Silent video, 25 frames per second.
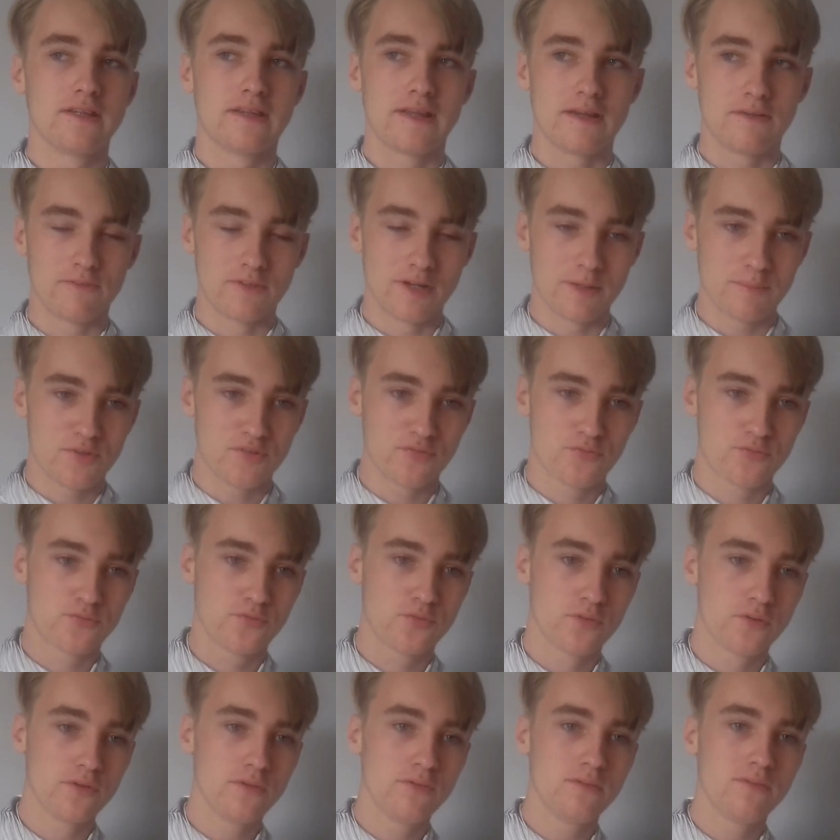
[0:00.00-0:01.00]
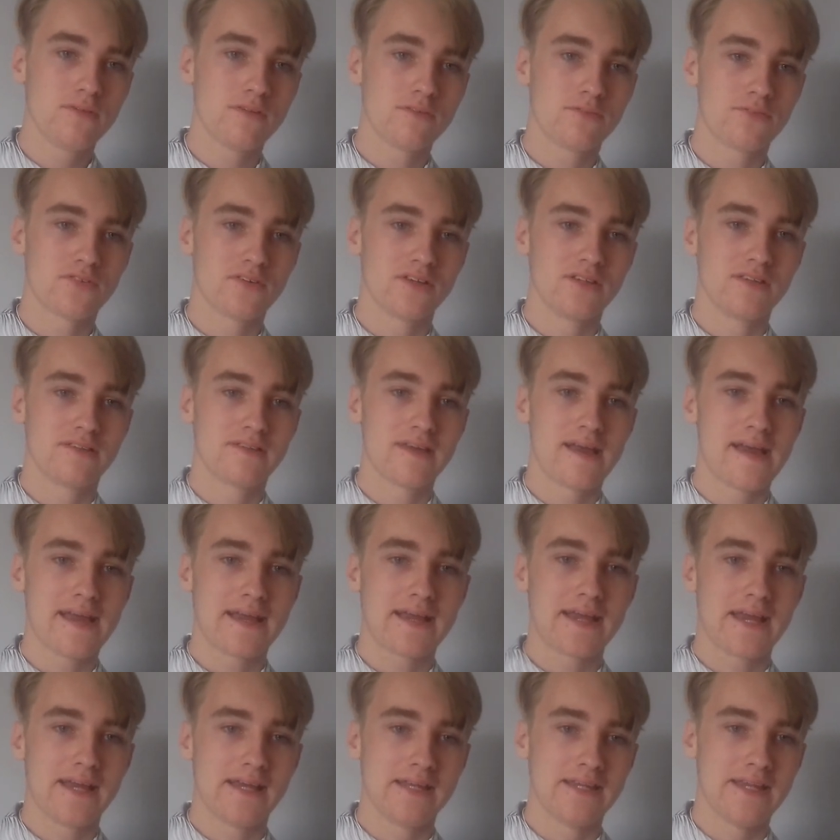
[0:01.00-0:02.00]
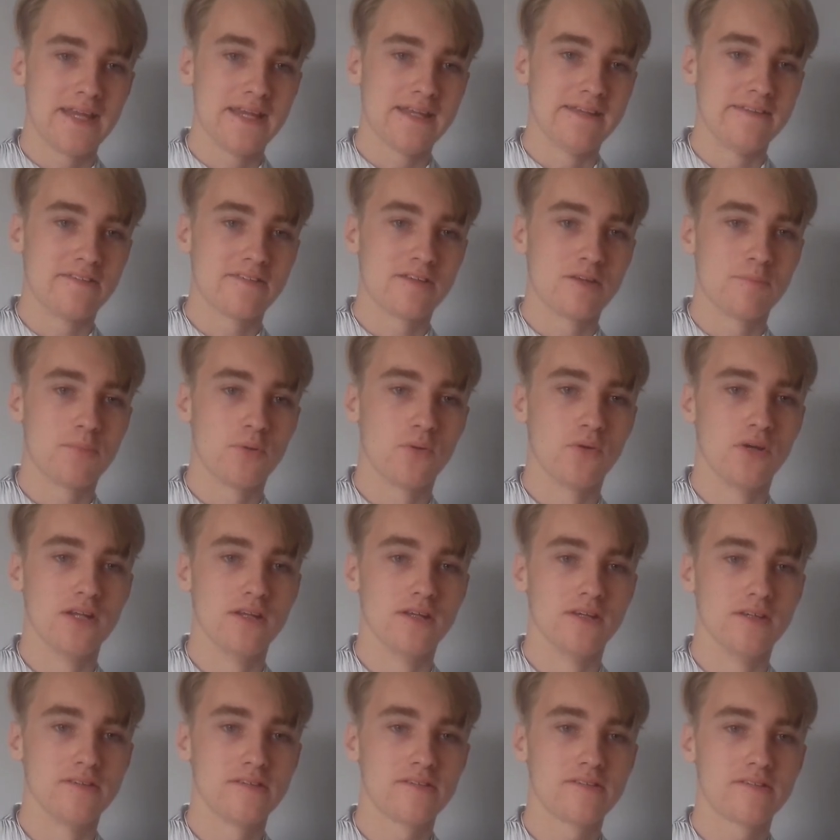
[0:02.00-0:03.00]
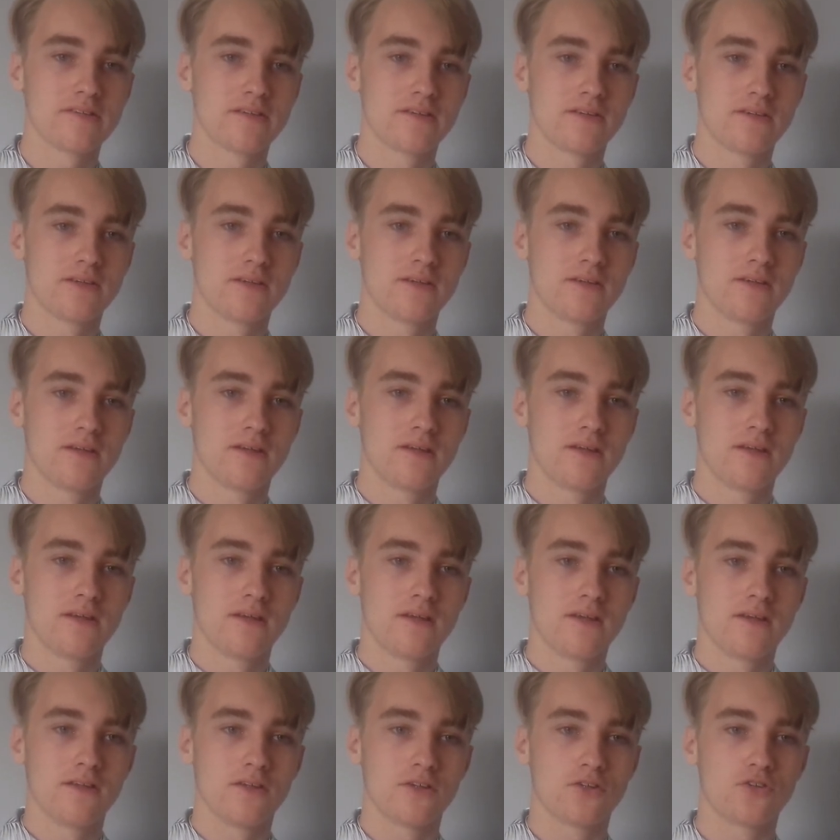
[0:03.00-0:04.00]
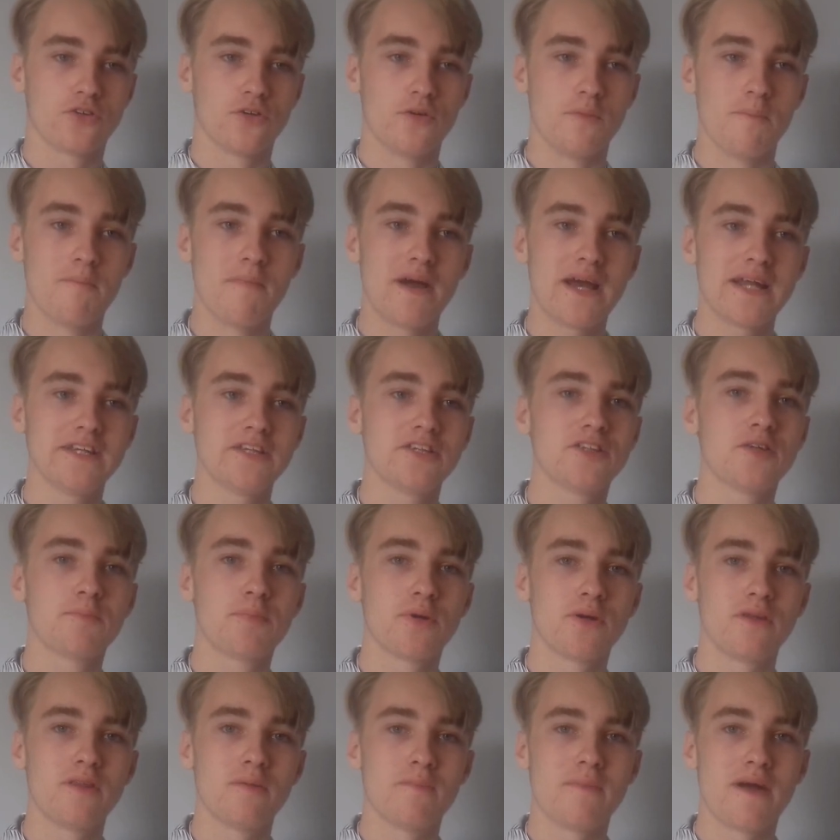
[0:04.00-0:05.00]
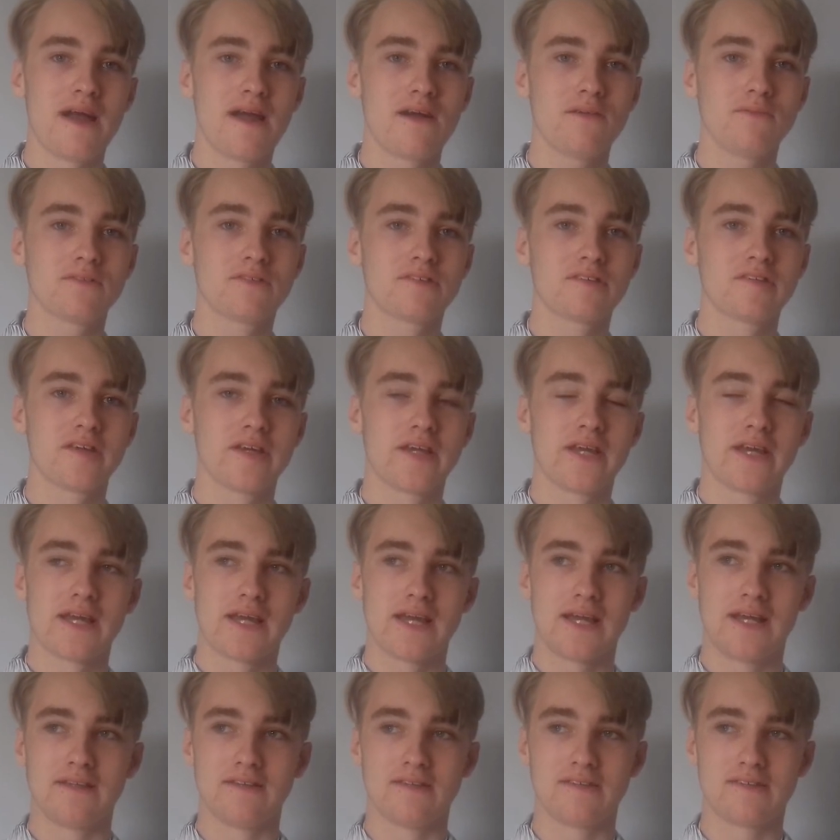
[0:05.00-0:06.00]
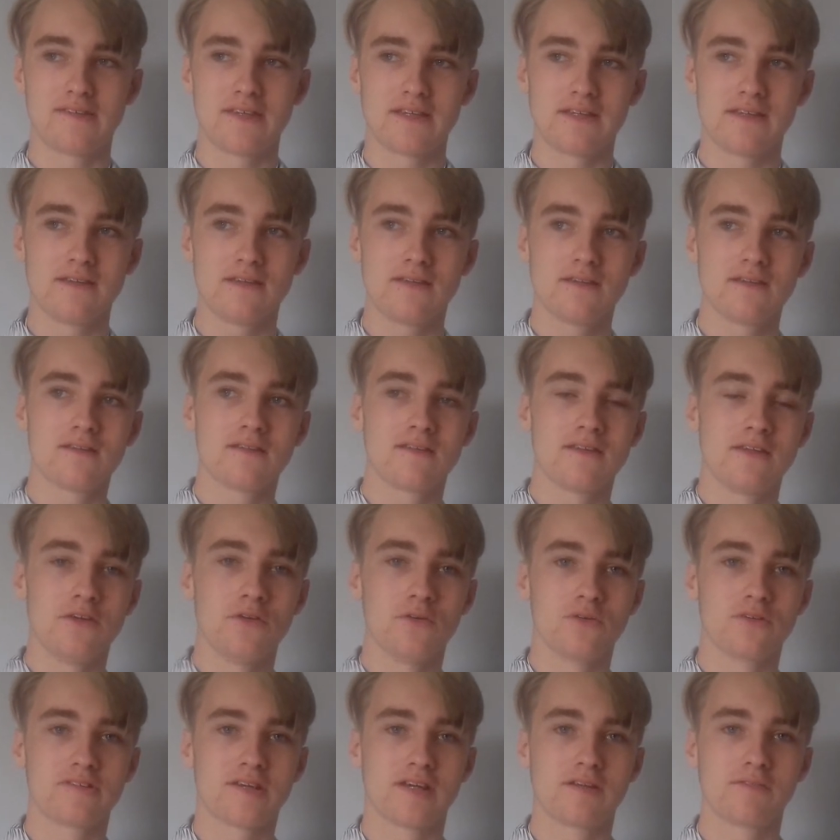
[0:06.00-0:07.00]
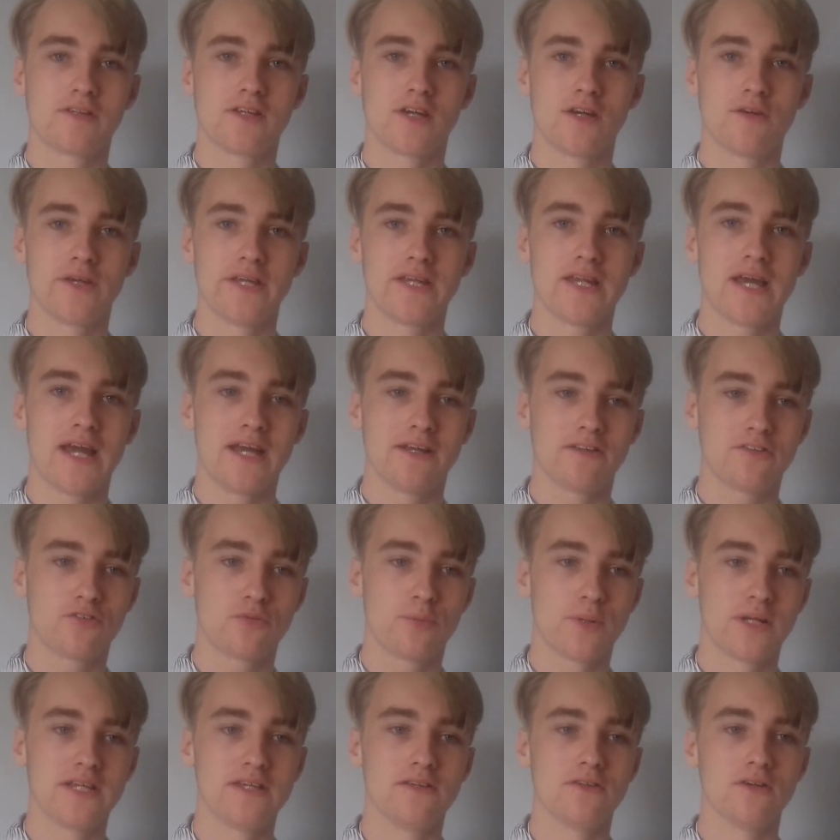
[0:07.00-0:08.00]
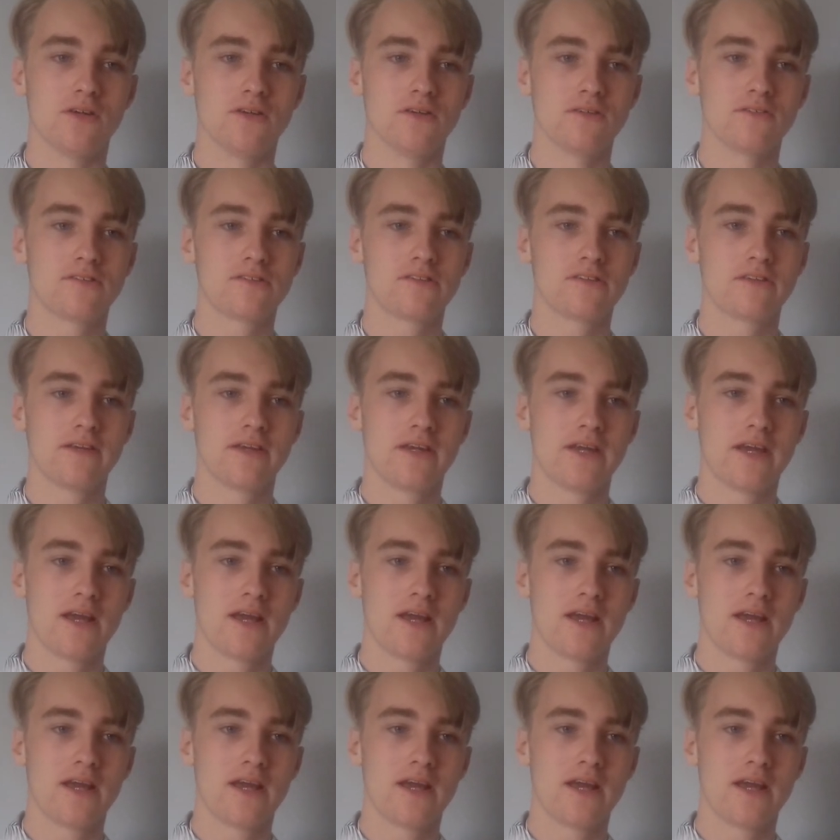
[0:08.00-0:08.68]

They ripped through the front deck and into the boilers. The crew managed to put them out and send the Yorktown going at 20 knots.